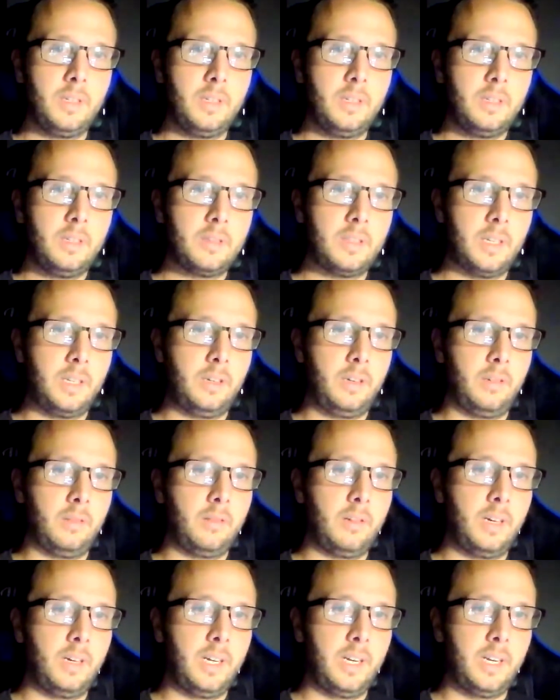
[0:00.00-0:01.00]
that you
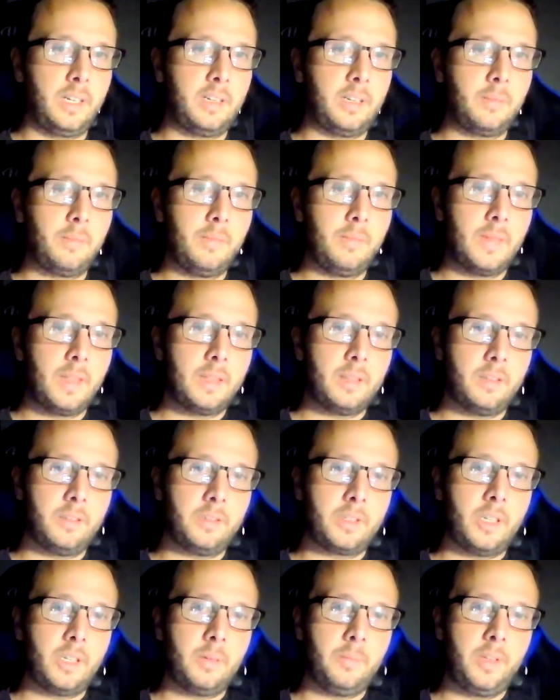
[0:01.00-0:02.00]
like, there's
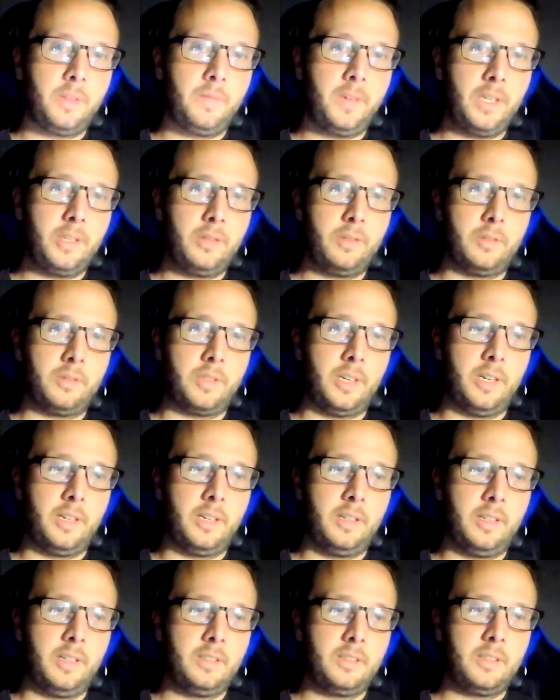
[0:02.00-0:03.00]
going to be features on
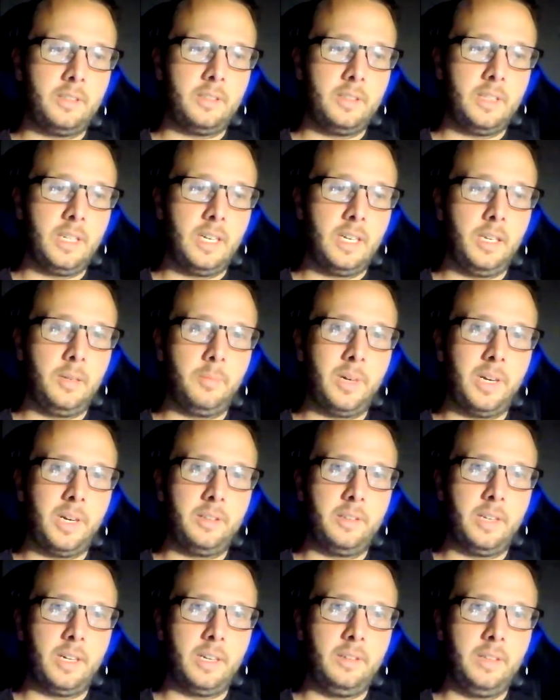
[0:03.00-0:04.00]
it that you might
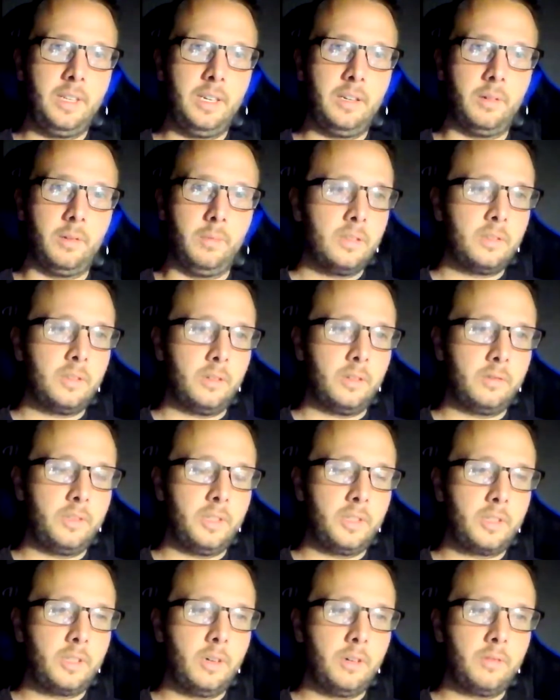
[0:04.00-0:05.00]
not need. So
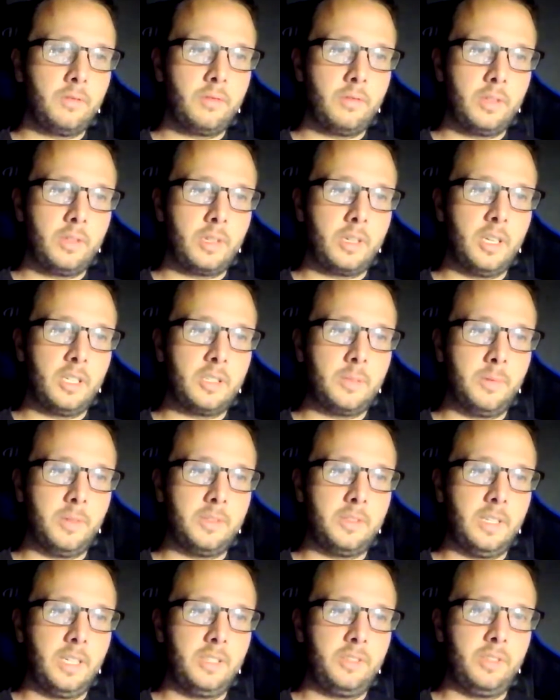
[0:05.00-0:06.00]
just going through the
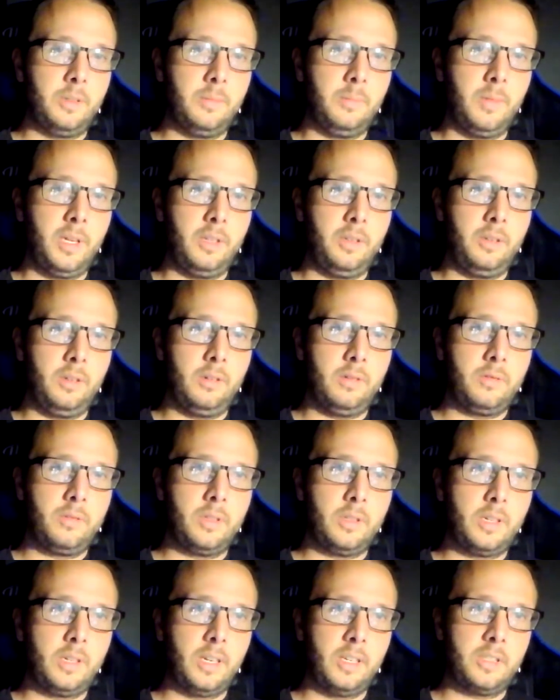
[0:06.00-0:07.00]
customization menu to
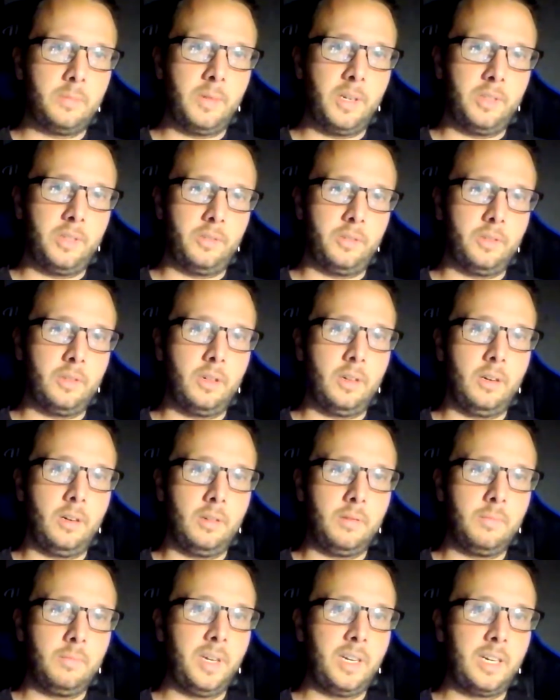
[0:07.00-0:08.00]
customize your
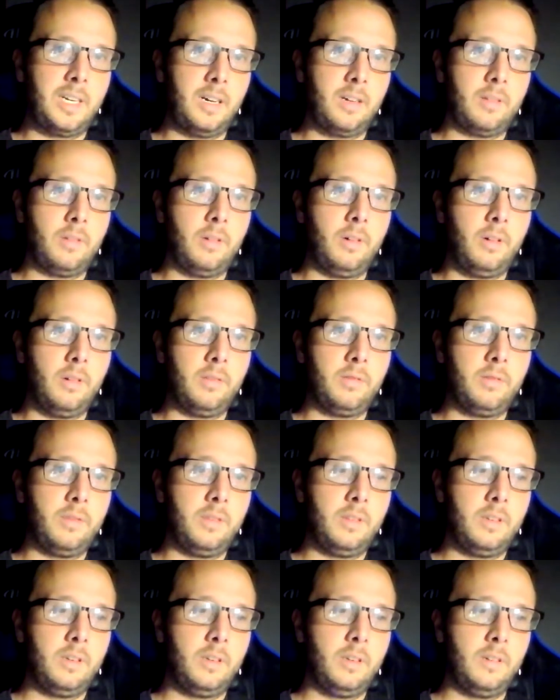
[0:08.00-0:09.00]
doll, you can just pick out
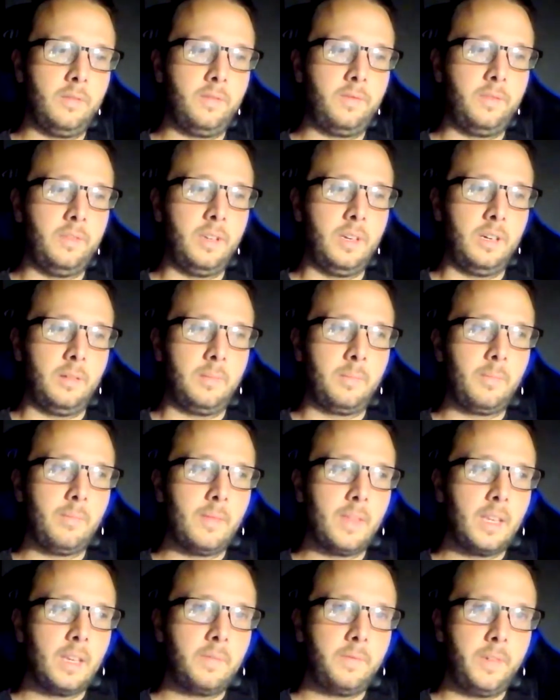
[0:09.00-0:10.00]
all of
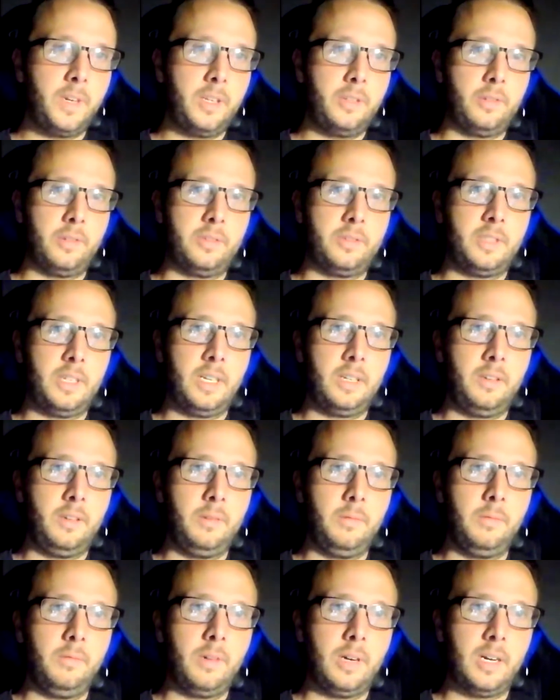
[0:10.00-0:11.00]
the features
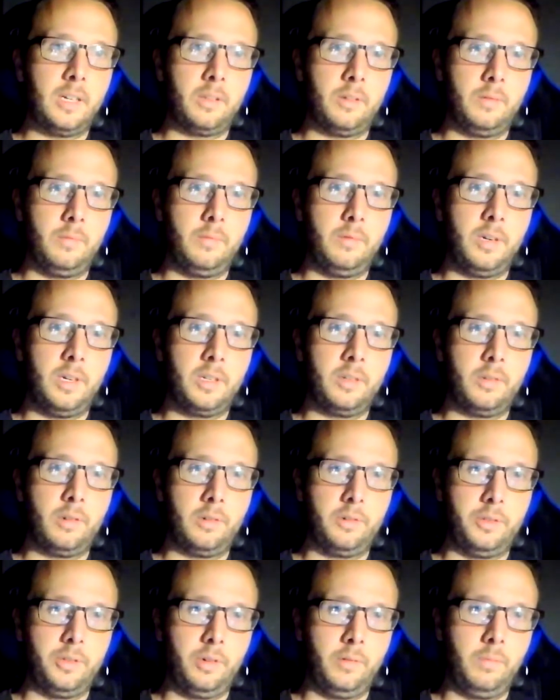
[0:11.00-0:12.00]
that you either
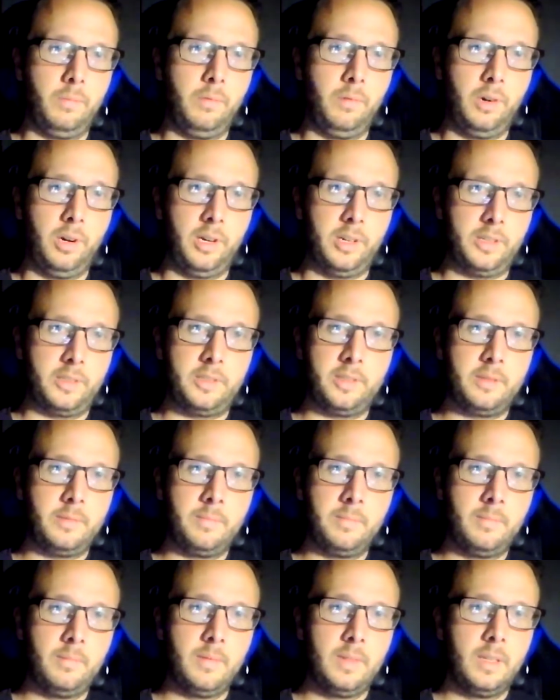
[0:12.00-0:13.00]
want or don't
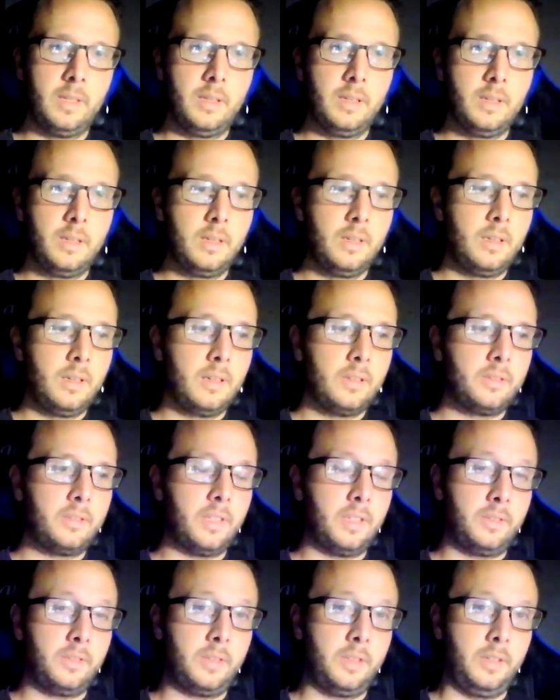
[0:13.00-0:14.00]
want.
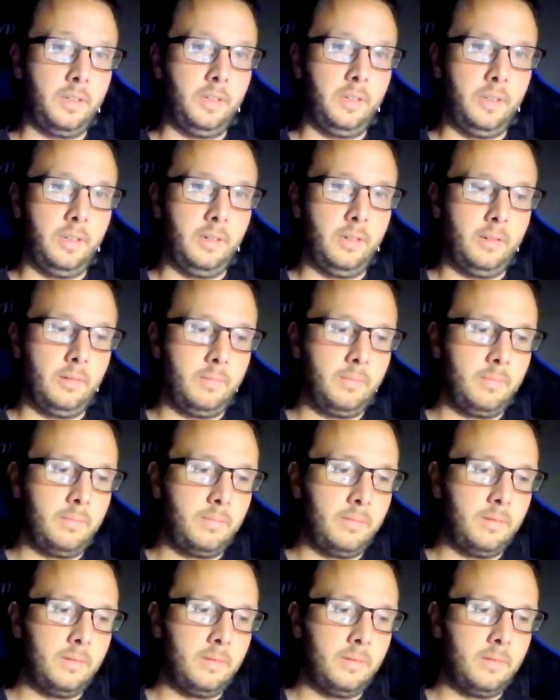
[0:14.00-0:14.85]
Just so you know.